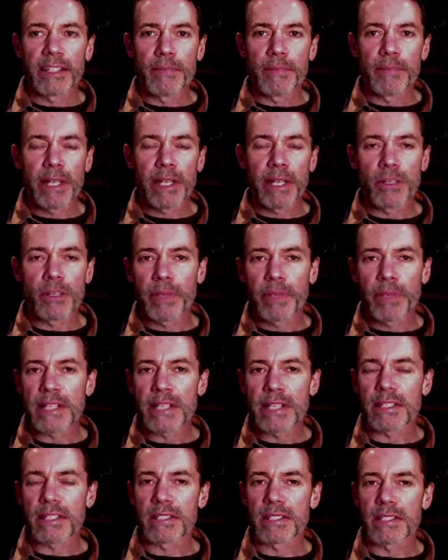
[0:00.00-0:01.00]
major
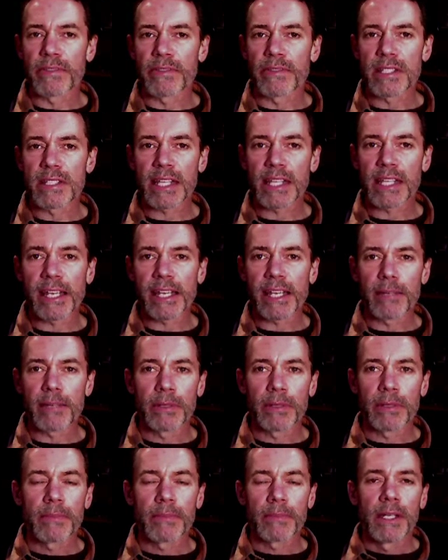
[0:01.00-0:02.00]
pieces of the scheme.
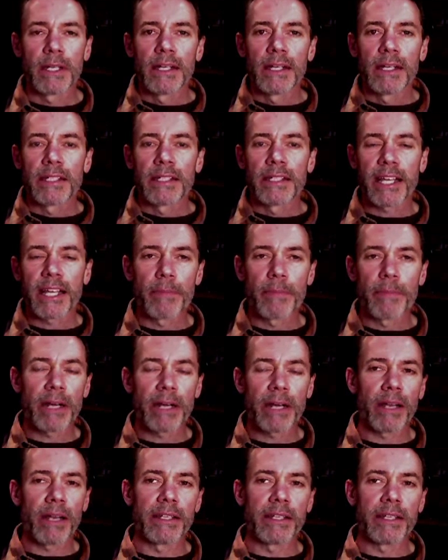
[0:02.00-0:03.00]
To get a better
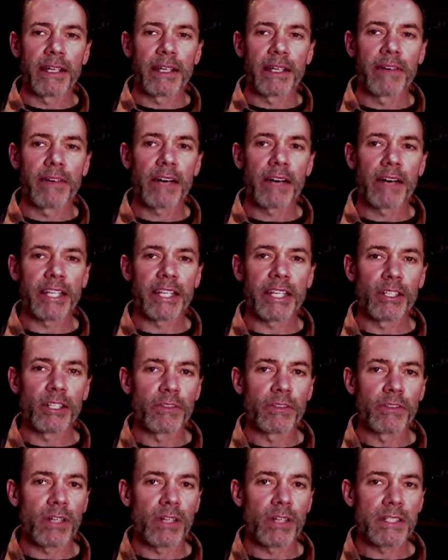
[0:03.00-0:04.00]
idea of how the
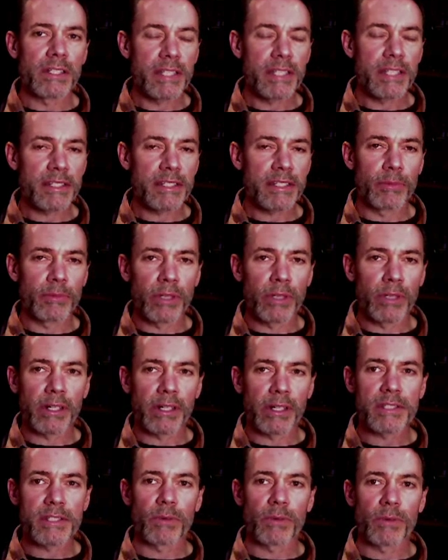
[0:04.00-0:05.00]
overall system
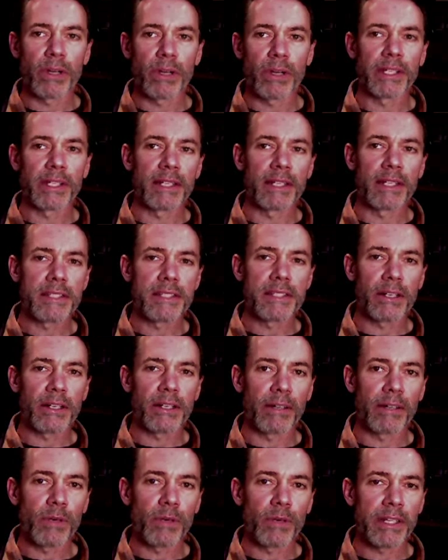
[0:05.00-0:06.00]
works, we're going to consider
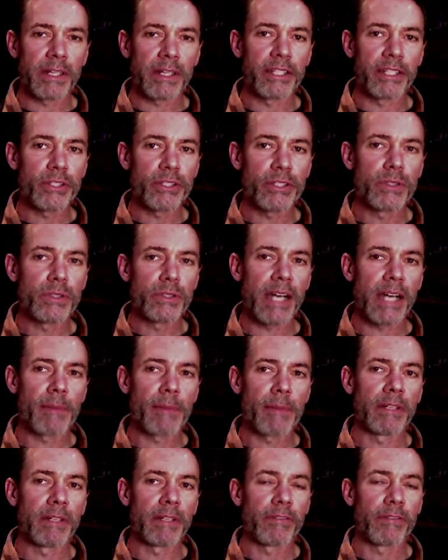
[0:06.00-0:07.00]
one of the two
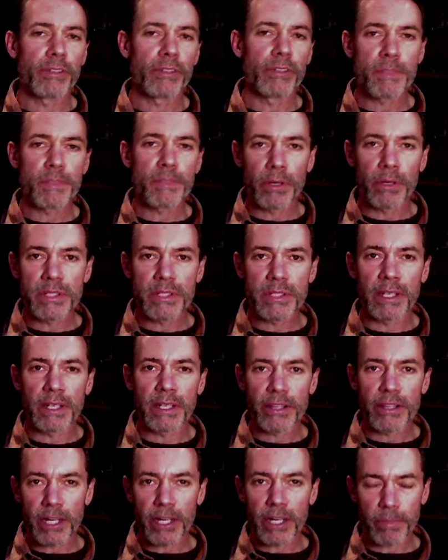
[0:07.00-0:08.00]
common first-person
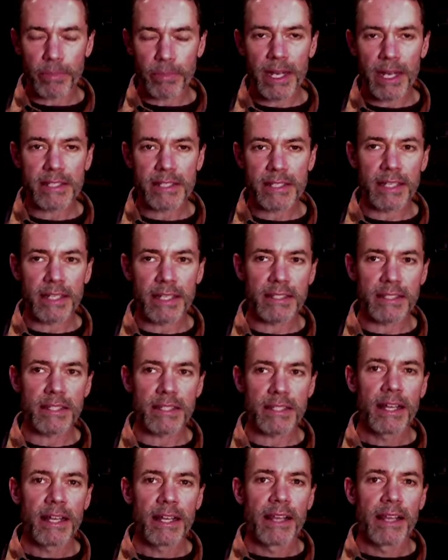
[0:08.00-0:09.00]
thought processes
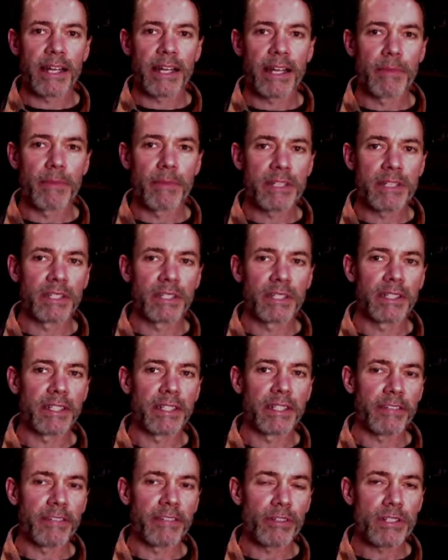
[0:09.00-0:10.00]
that I mentioned in the
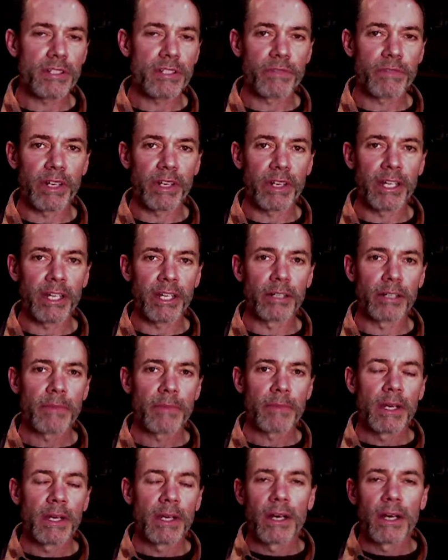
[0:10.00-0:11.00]
first video,
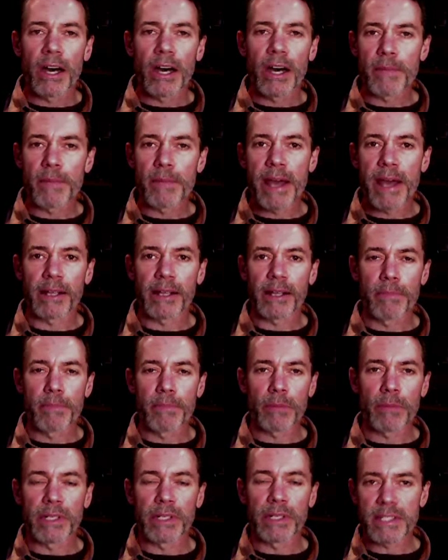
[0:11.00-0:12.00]
automatic
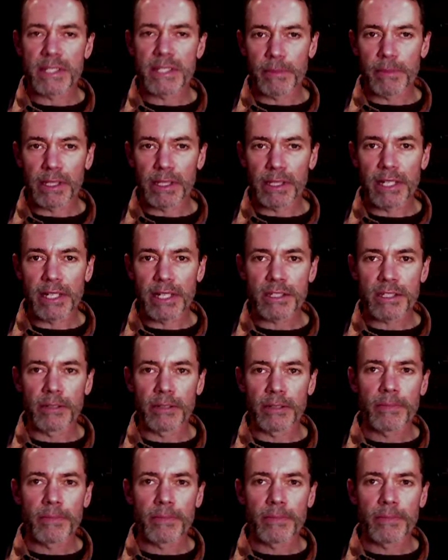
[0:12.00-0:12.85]
memory stimulation.